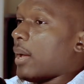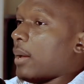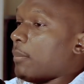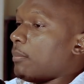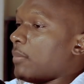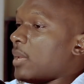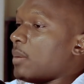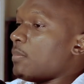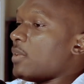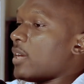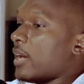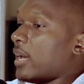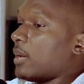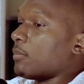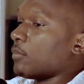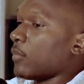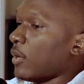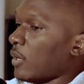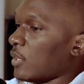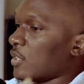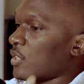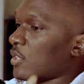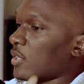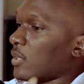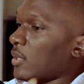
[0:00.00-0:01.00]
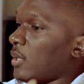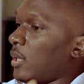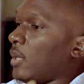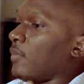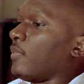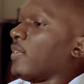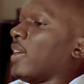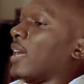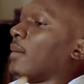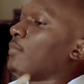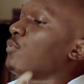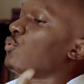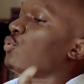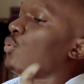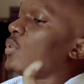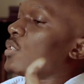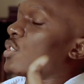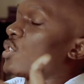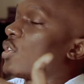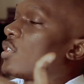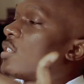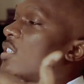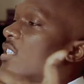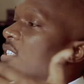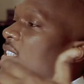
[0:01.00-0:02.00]
maybe I am not living up to a
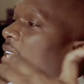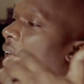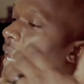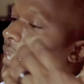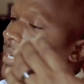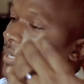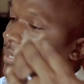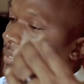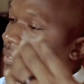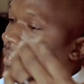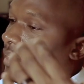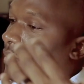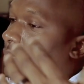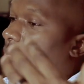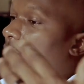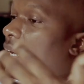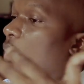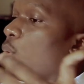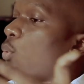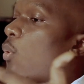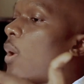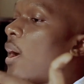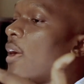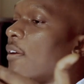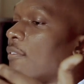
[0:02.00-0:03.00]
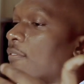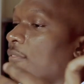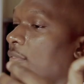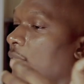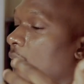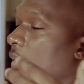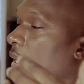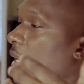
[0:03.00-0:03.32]
certain standard that my wife